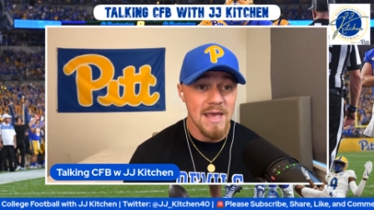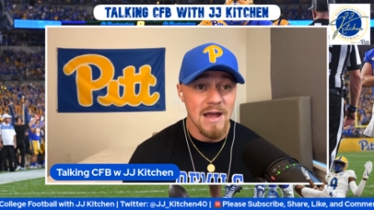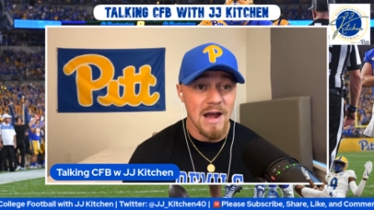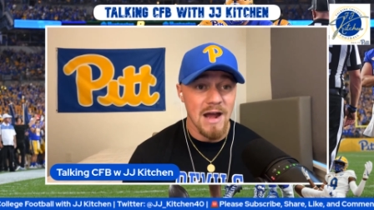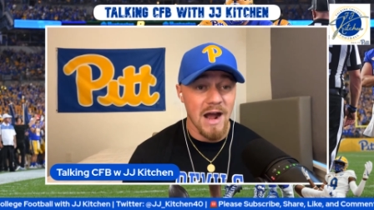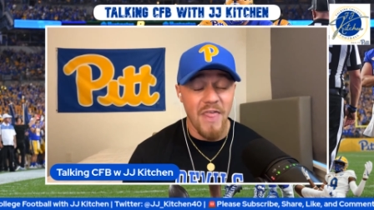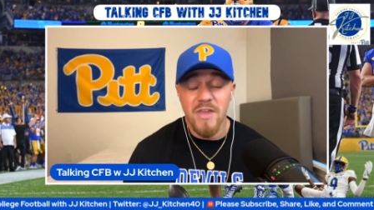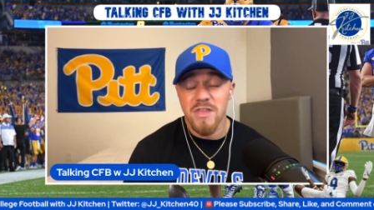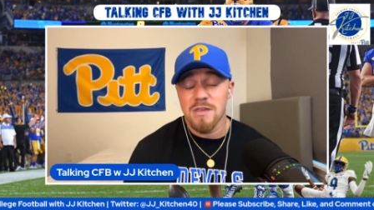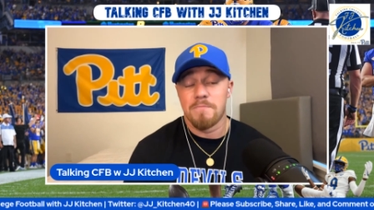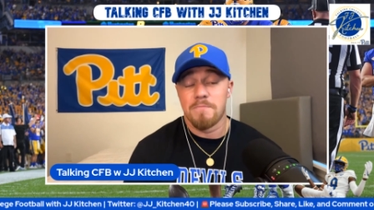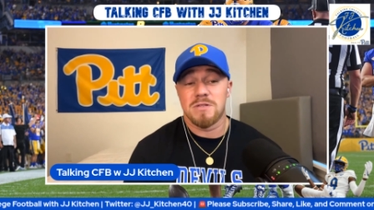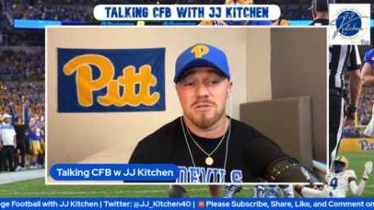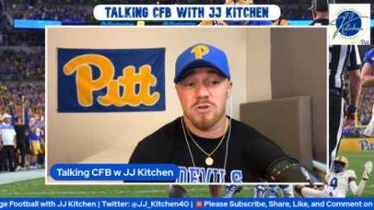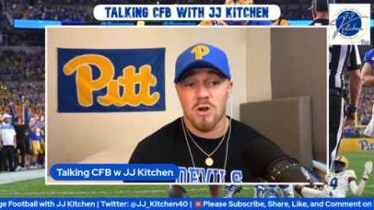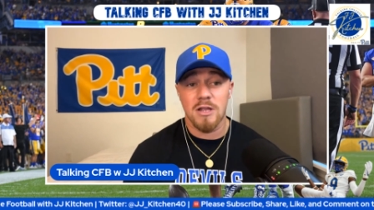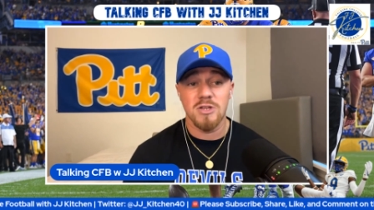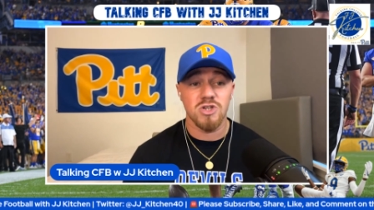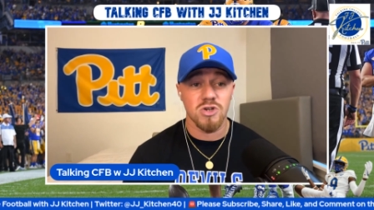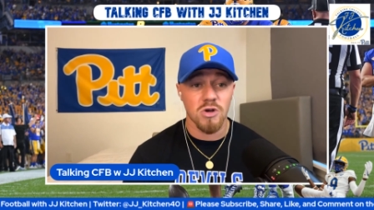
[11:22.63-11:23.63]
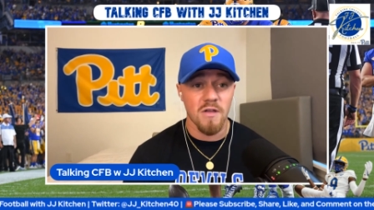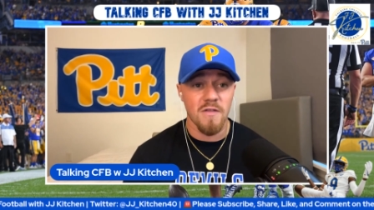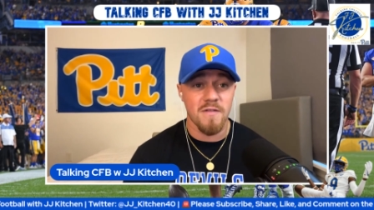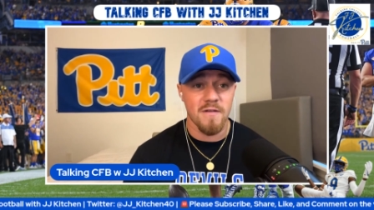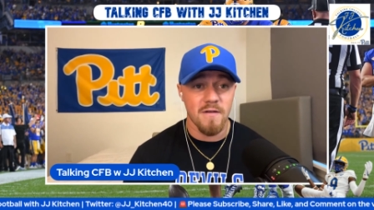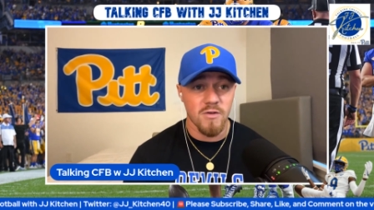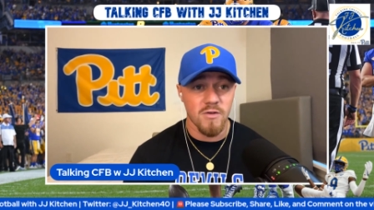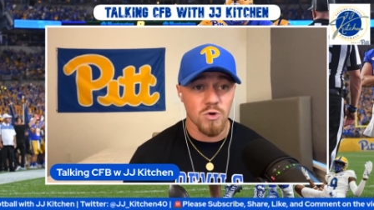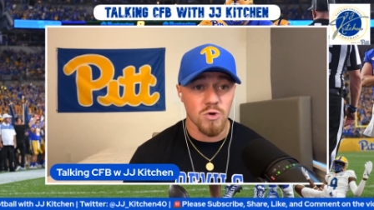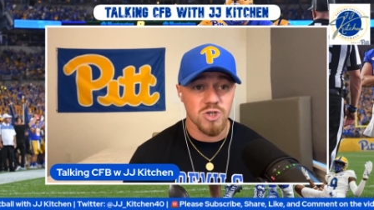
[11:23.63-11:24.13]
I think the potential, the,
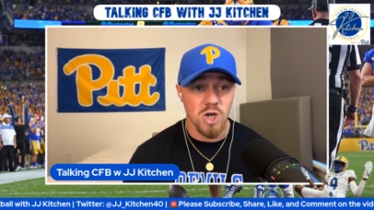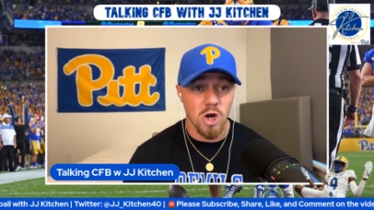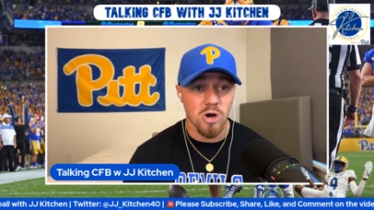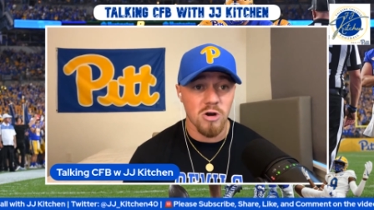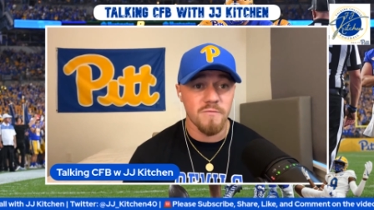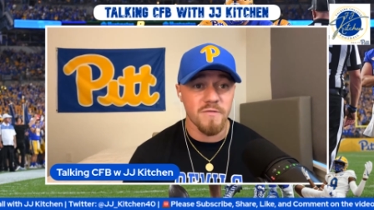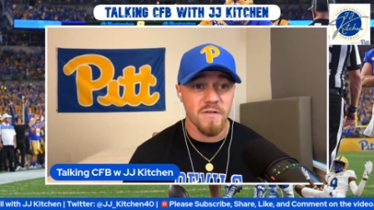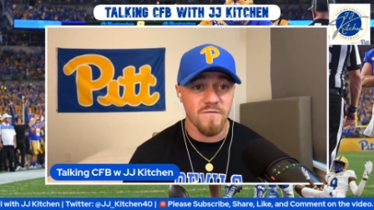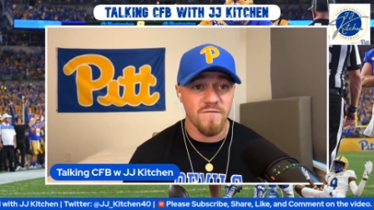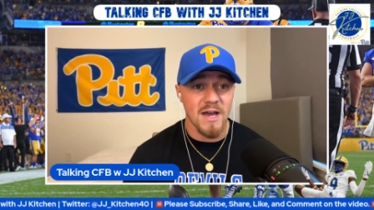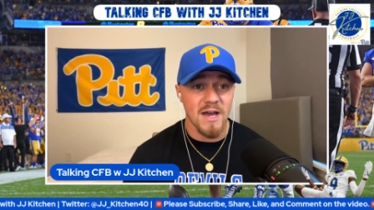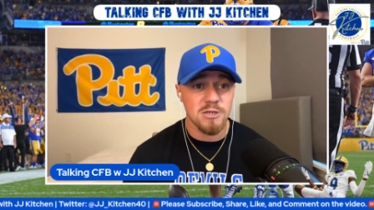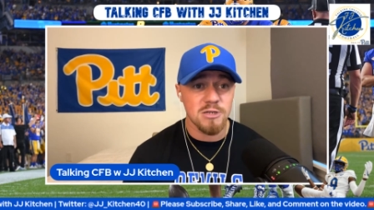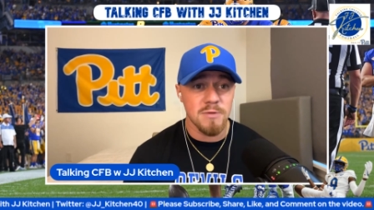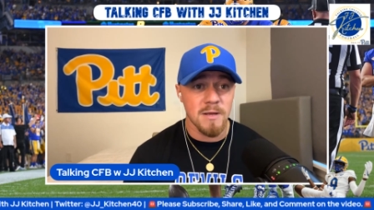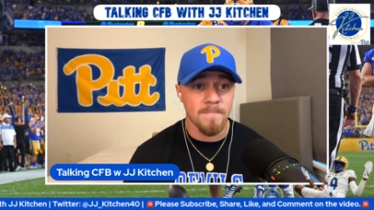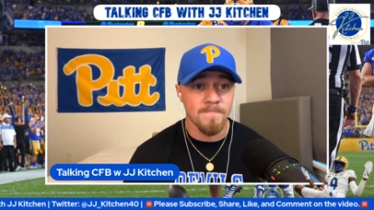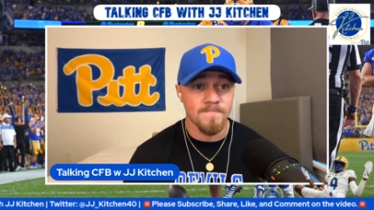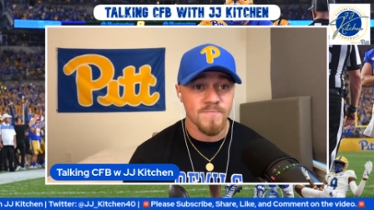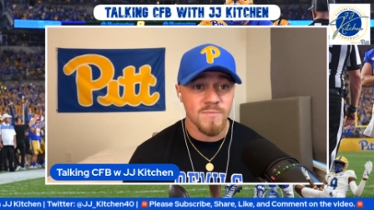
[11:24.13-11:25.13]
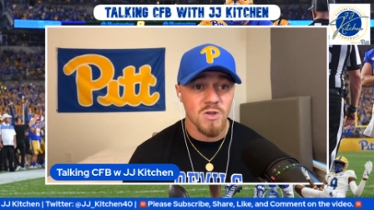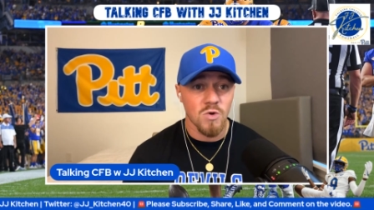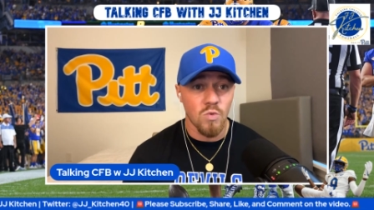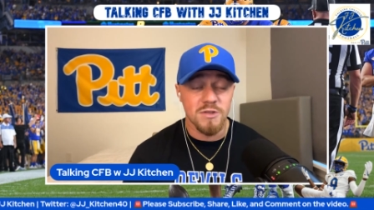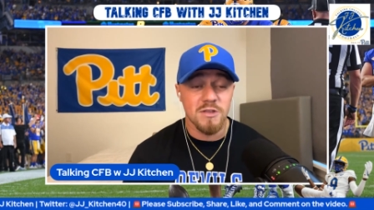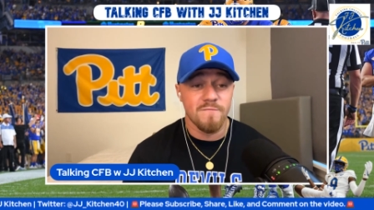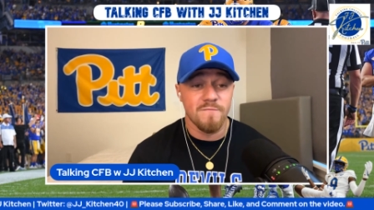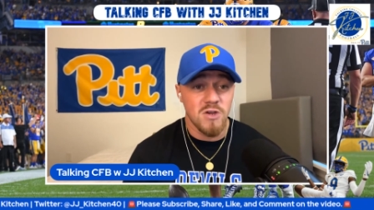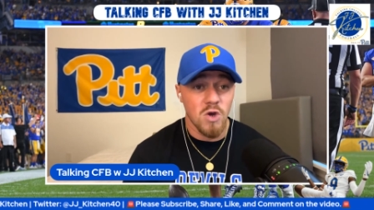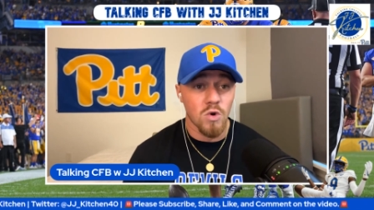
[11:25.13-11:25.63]
the return of investment with
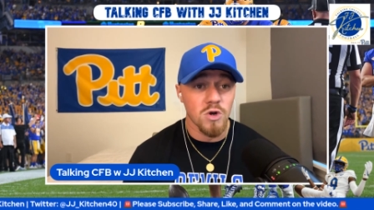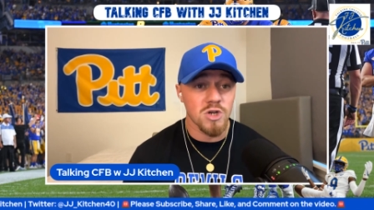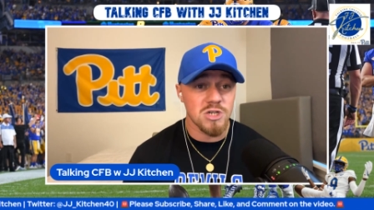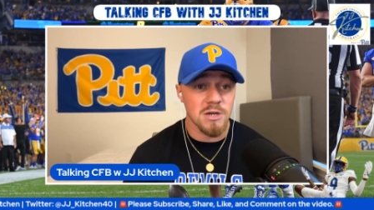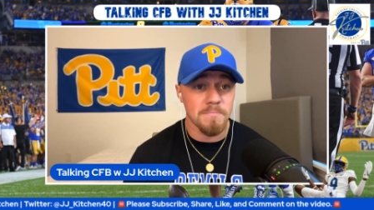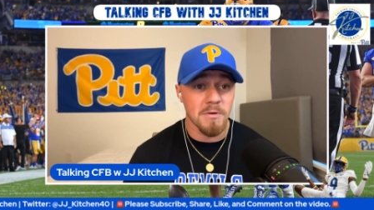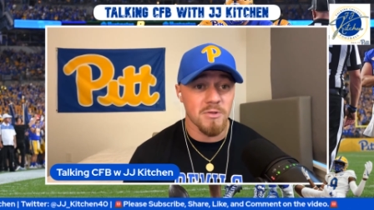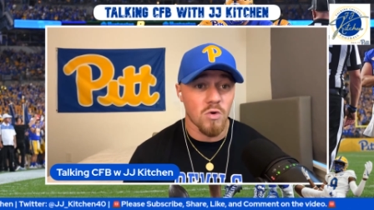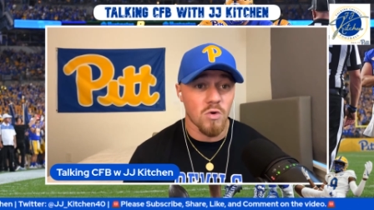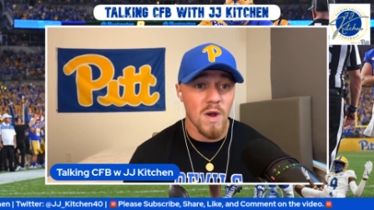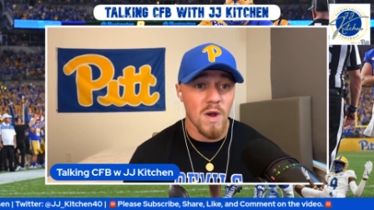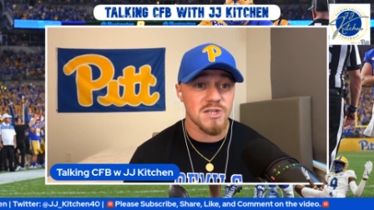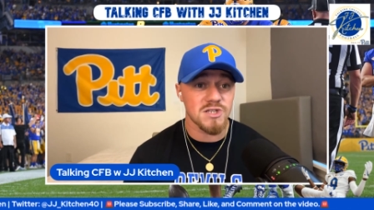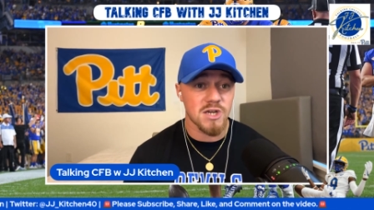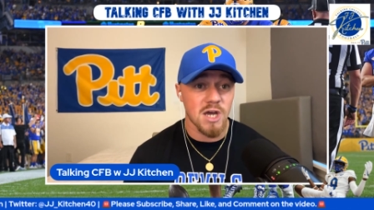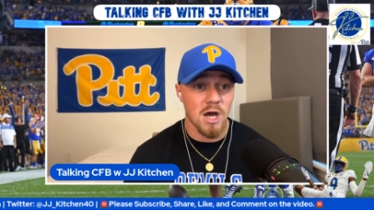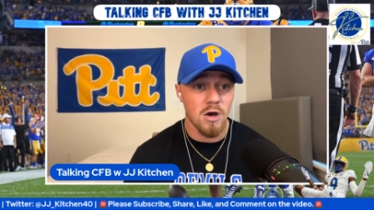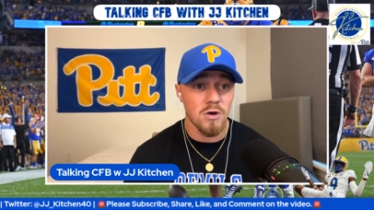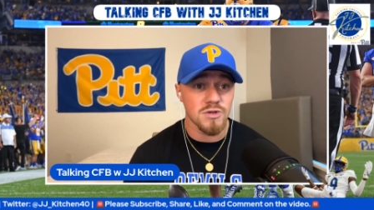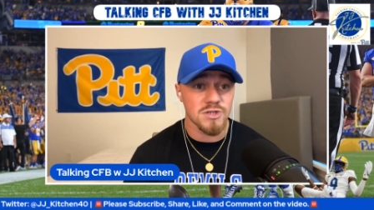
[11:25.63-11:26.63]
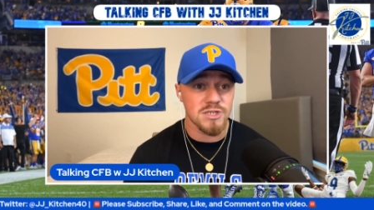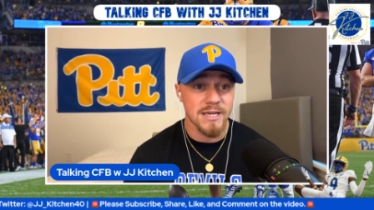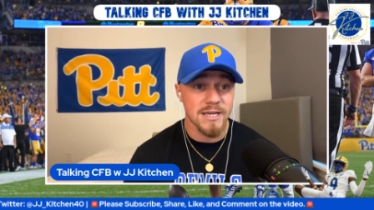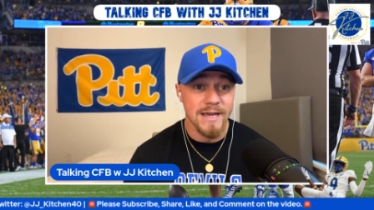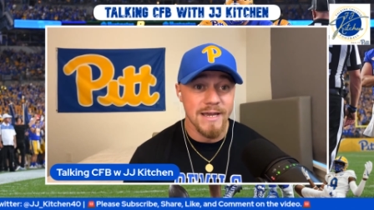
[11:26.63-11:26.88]
the viewership on the West Coast